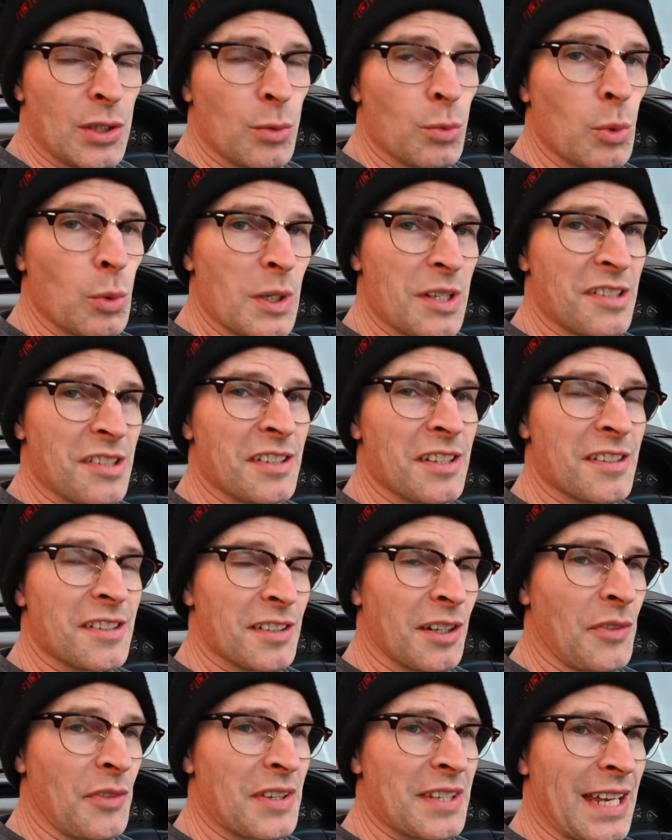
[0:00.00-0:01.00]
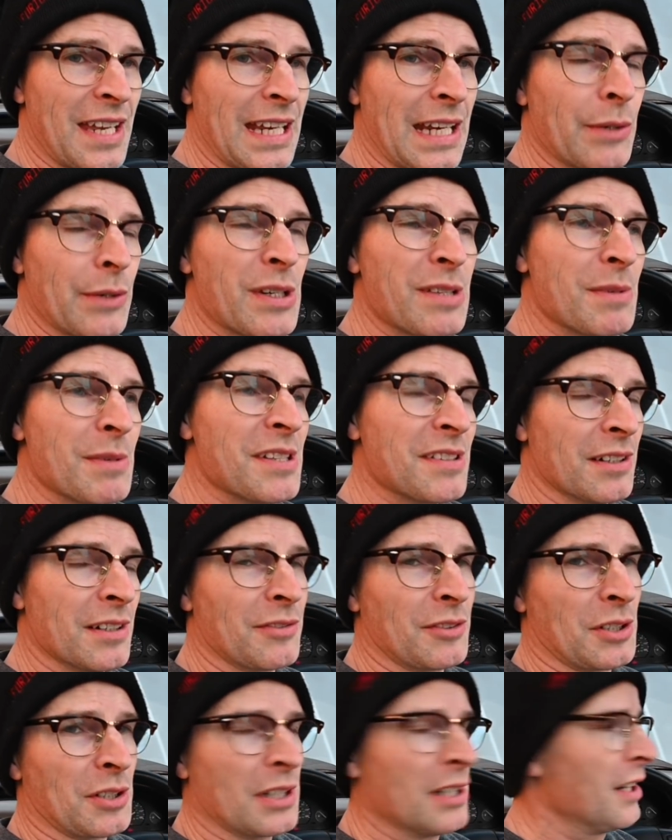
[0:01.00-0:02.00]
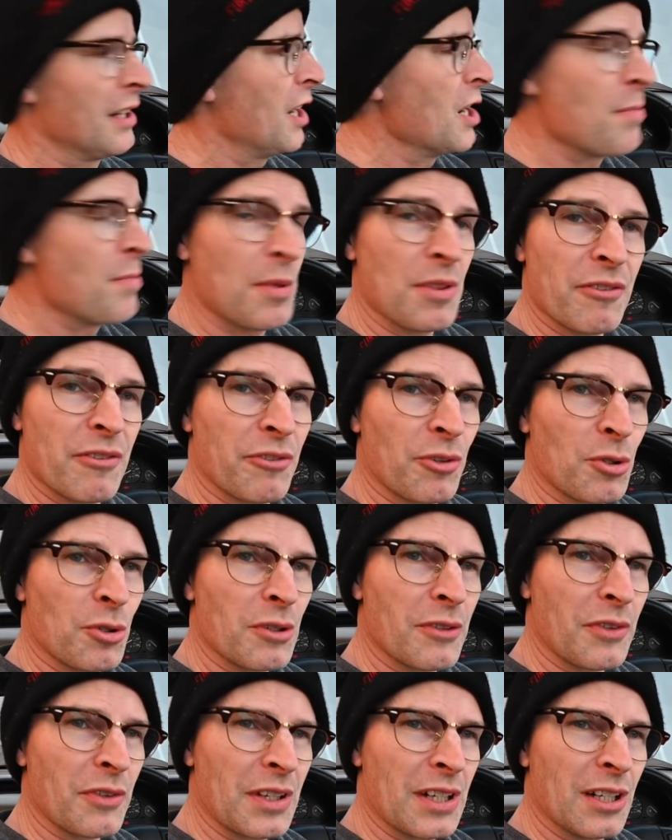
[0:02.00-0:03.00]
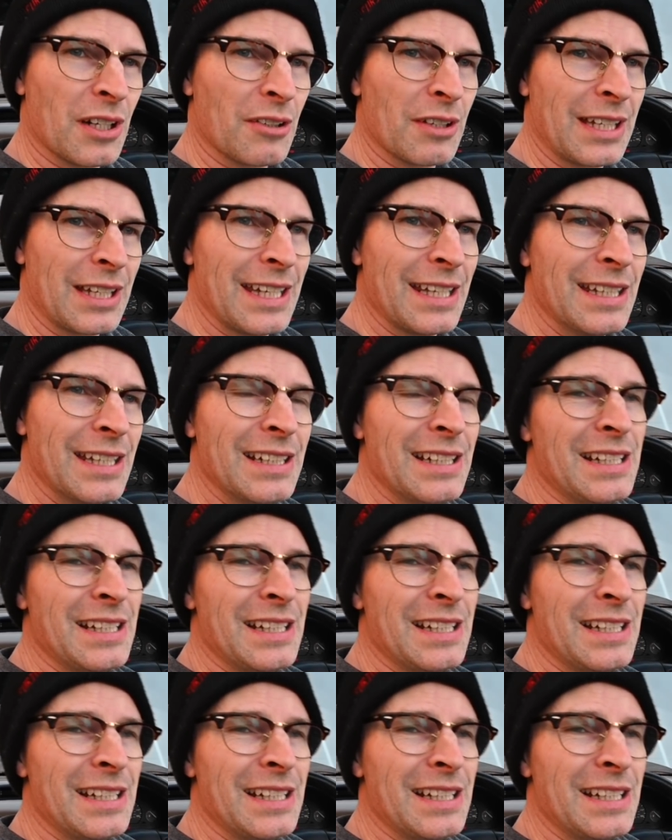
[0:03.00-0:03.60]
which is inside the tank, which means I've got to open the floor of the car again,